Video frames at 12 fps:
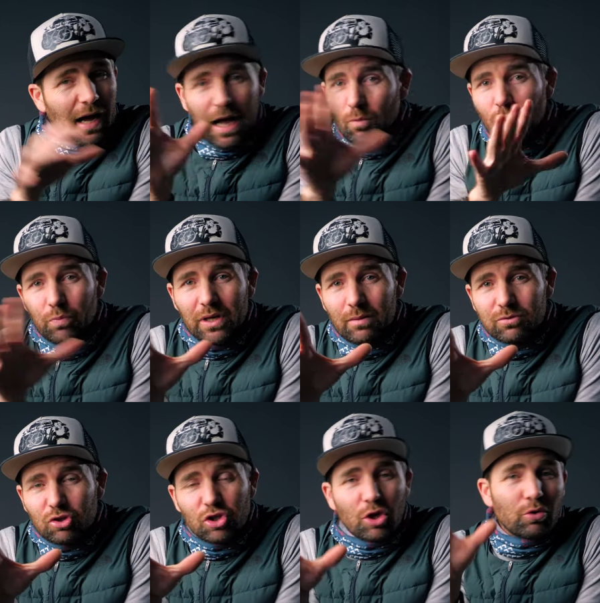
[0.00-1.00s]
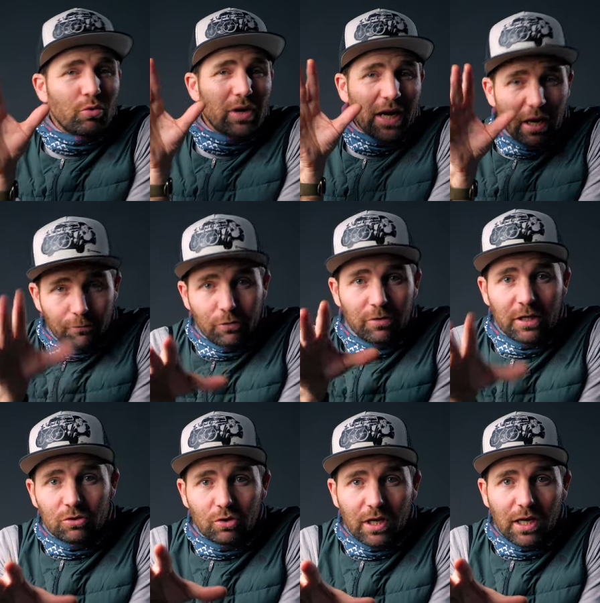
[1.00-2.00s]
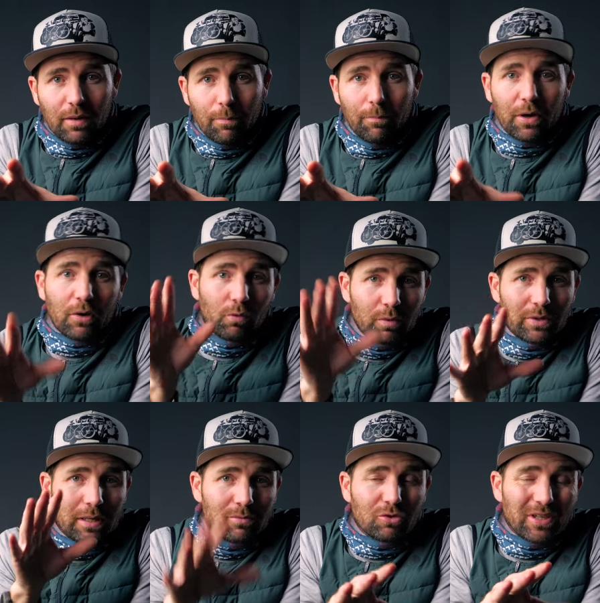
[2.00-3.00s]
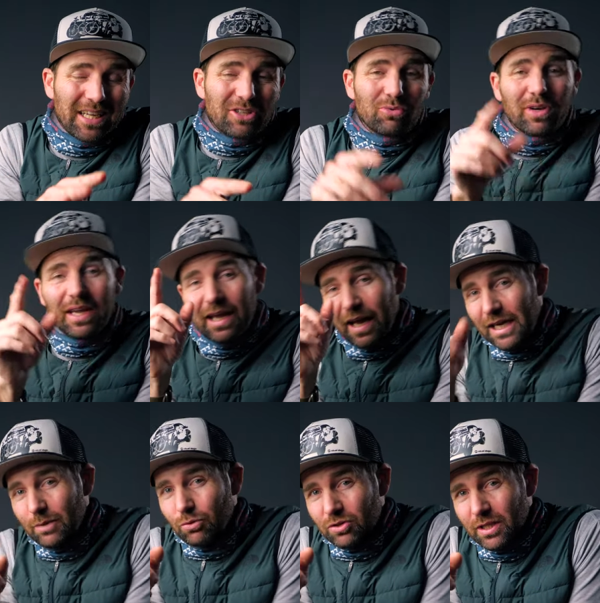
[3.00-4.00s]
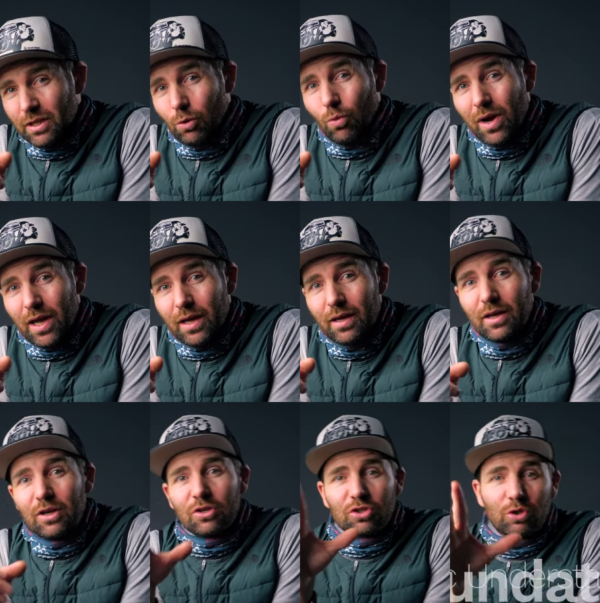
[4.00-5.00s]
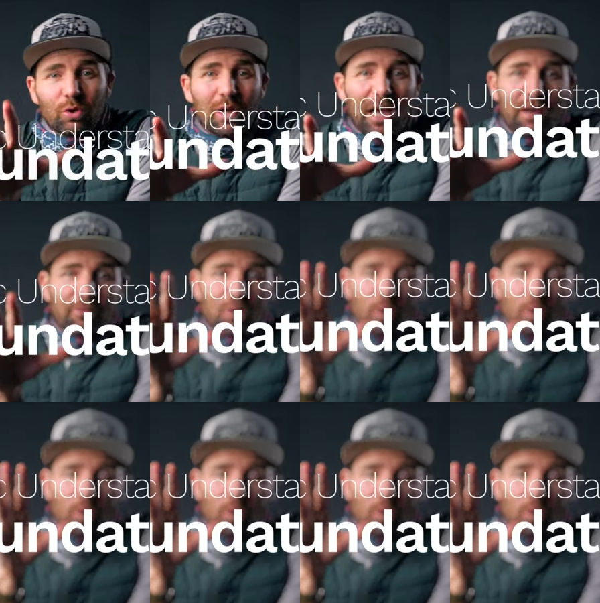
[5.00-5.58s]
I won't be able to show you everything today, but I will be able to get you 80% of the way so you have a